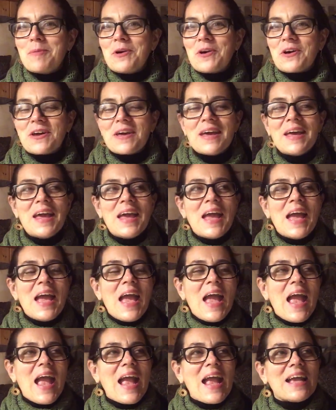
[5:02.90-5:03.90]
book,
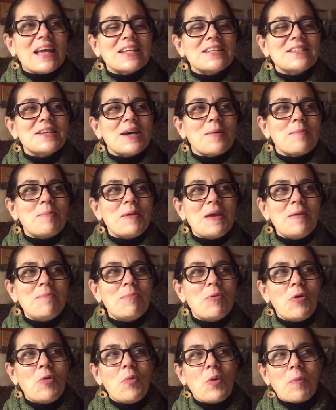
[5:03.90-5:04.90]
and
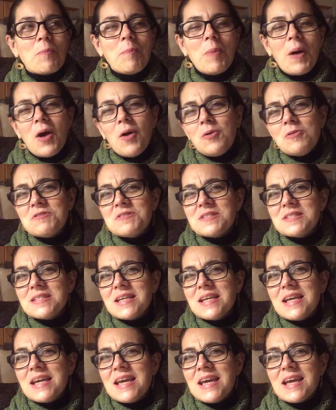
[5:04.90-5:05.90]
people were
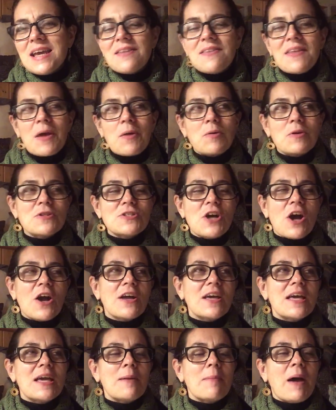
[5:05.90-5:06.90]
posting and they were
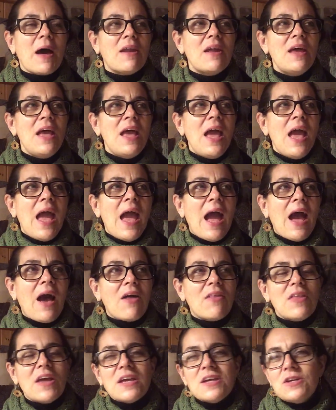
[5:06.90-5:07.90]
talking about
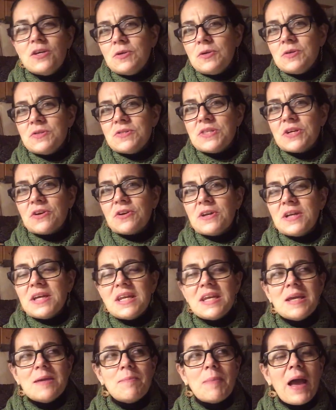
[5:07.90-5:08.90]
how they use their
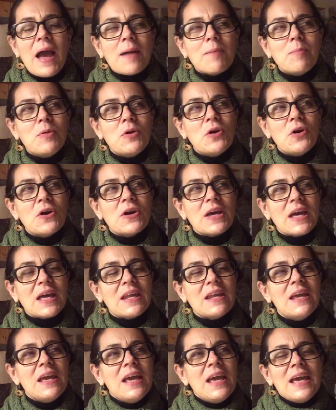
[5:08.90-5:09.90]
knitting bag book.
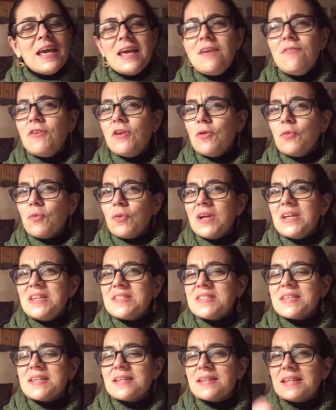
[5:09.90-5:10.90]
And even
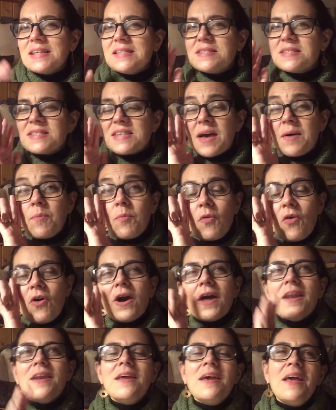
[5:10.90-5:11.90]
recently
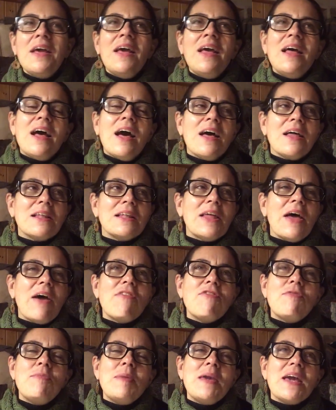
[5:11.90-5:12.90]
someone
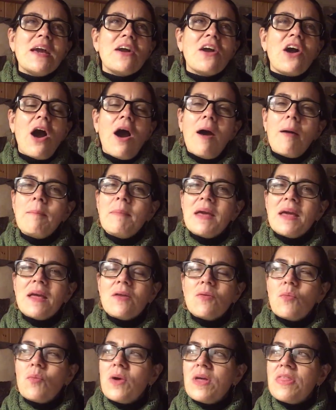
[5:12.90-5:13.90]
left me a
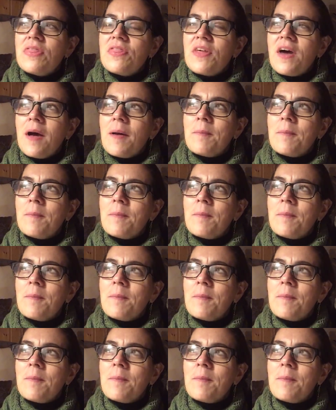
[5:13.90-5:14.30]
comment with